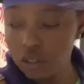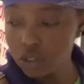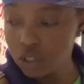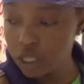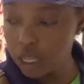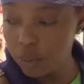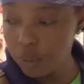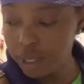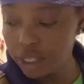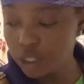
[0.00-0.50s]
so
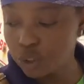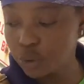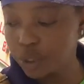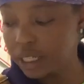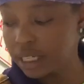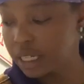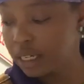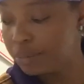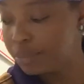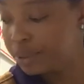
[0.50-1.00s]
that we can
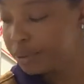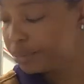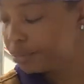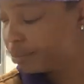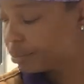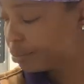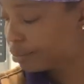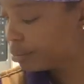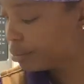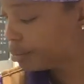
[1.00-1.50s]
drink up.
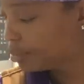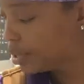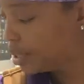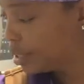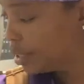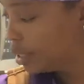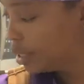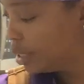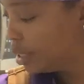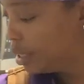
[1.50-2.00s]

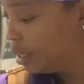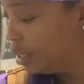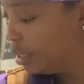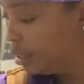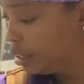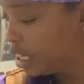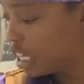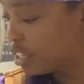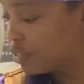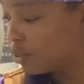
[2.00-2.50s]

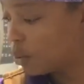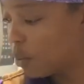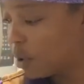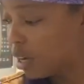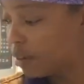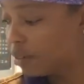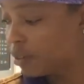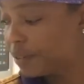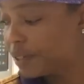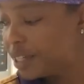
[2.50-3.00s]
Because for
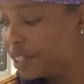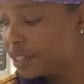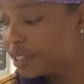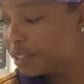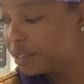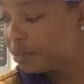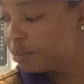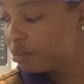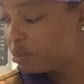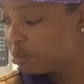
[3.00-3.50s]
whatever
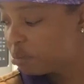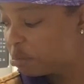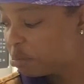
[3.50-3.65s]
reason,